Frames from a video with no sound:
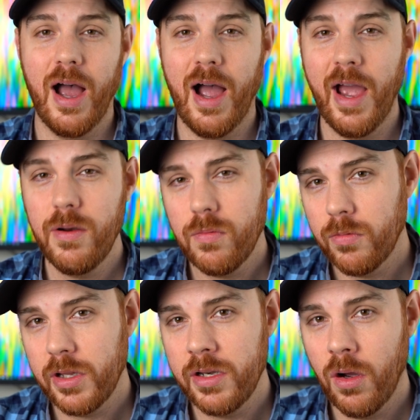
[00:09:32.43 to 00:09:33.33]
I don't
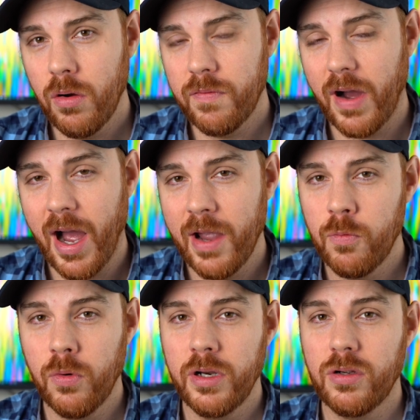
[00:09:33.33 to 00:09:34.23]
really know if I
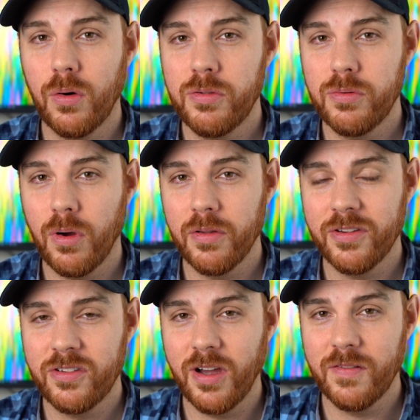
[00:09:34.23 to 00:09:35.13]
would go through all
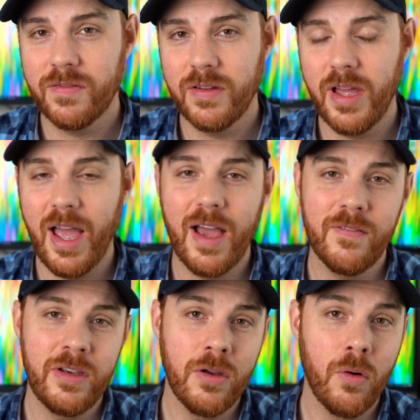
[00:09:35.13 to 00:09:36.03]
this stuff
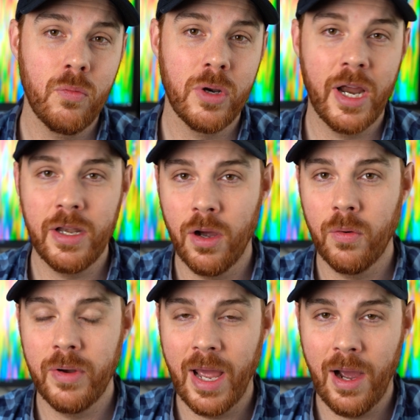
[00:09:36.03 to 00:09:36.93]
having known what I
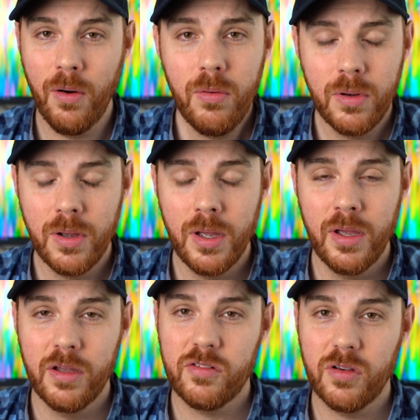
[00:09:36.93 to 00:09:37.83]
know now.
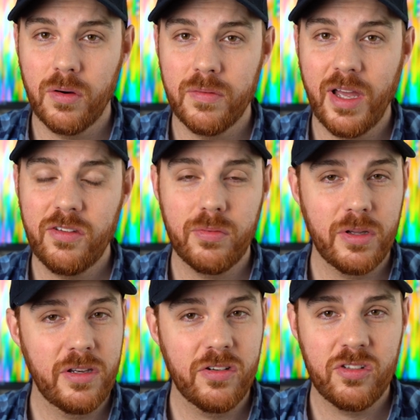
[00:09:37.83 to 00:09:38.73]
So that's
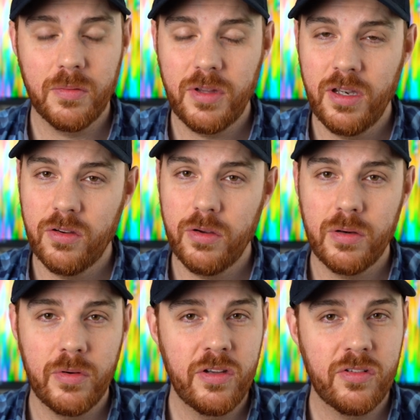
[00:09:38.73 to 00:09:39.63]
really just something, do
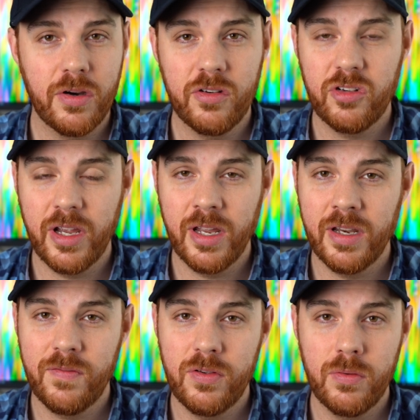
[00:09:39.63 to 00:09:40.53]
your research,
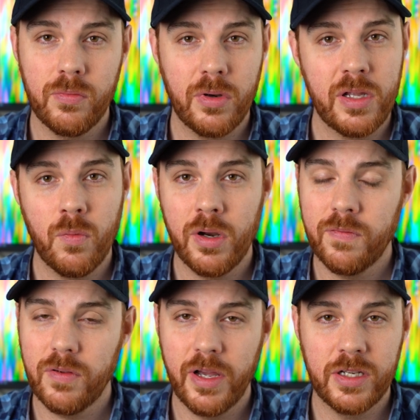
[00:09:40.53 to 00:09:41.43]
and if you really wanna
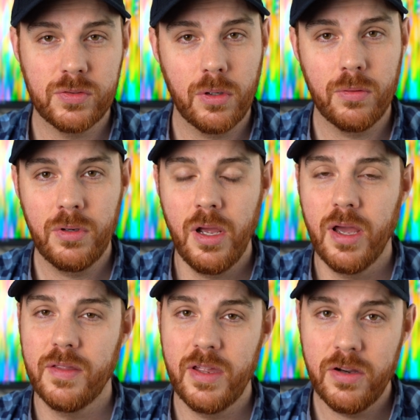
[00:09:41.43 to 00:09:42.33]
fly a drone,
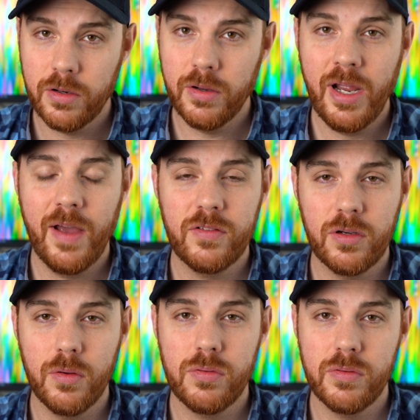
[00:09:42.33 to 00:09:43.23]
then you're gonna have to
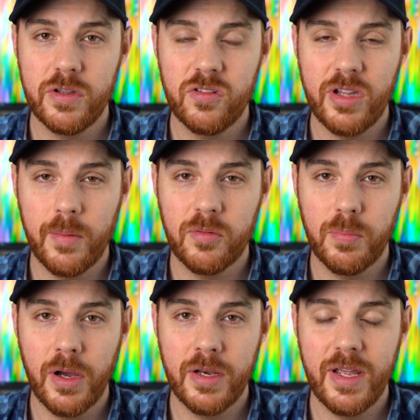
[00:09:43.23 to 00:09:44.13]
go through these steps.
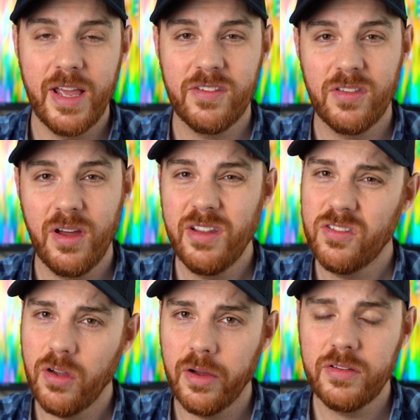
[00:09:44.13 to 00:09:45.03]
But it's not
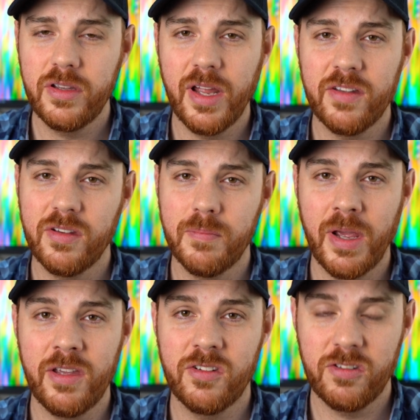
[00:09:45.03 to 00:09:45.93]
as daunting as it
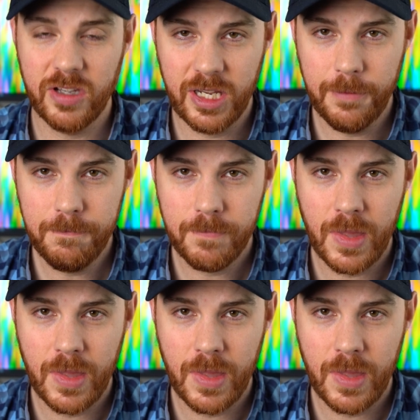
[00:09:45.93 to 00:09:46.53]
may seem.